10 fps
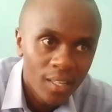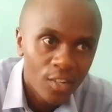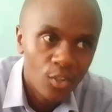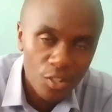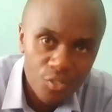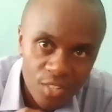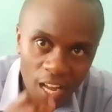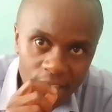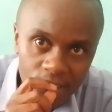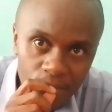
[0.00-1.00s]
not
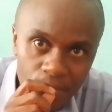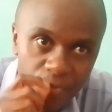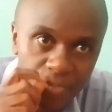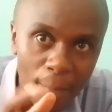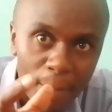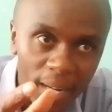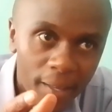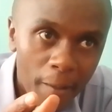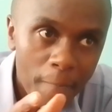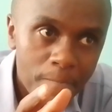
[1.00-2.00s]
just
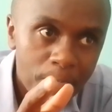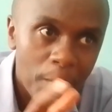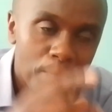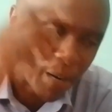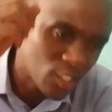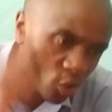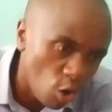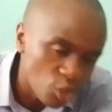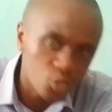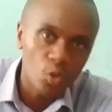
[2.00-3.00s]
verbally, but
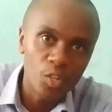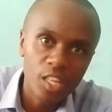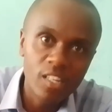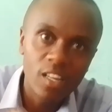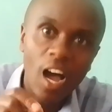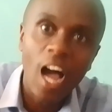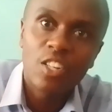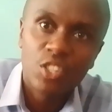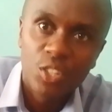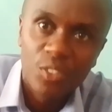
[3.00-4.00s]
also in
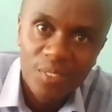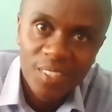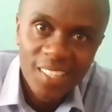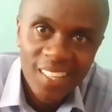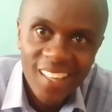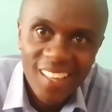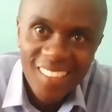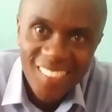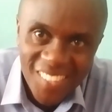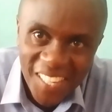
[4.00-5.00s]
action?
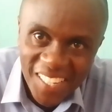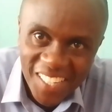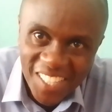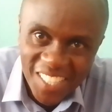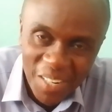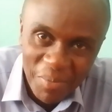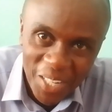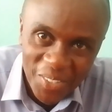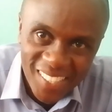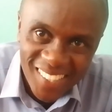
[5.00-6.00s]
Think
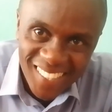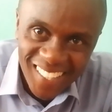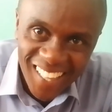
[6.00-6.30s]
about it.